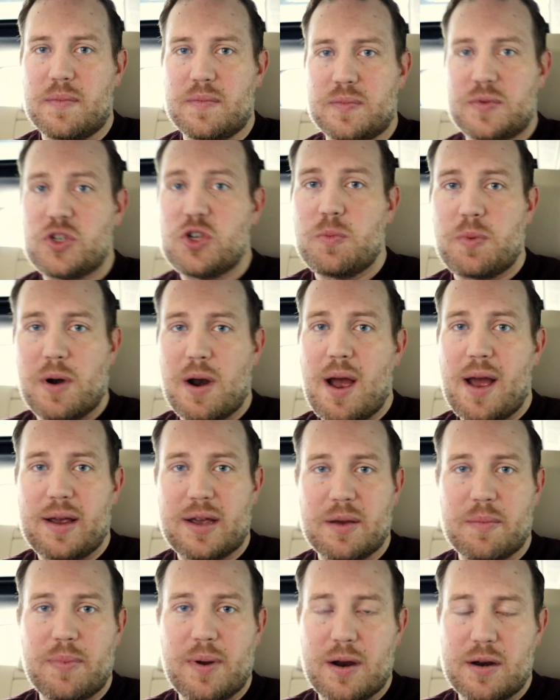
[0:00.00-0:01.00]
super high
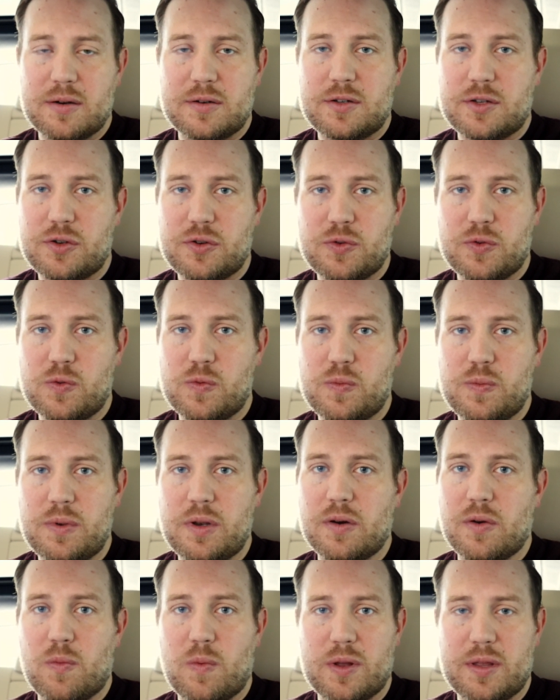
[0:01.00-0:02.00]
compared to
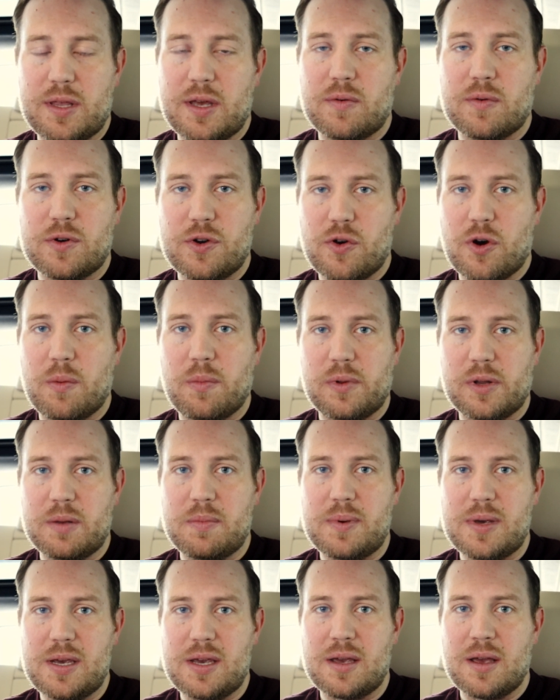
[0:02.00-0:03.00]
what they would normally
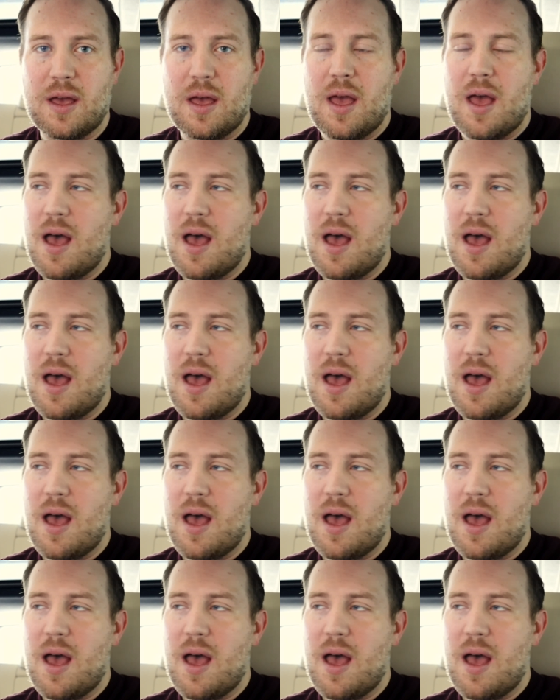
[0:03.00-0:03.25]
be,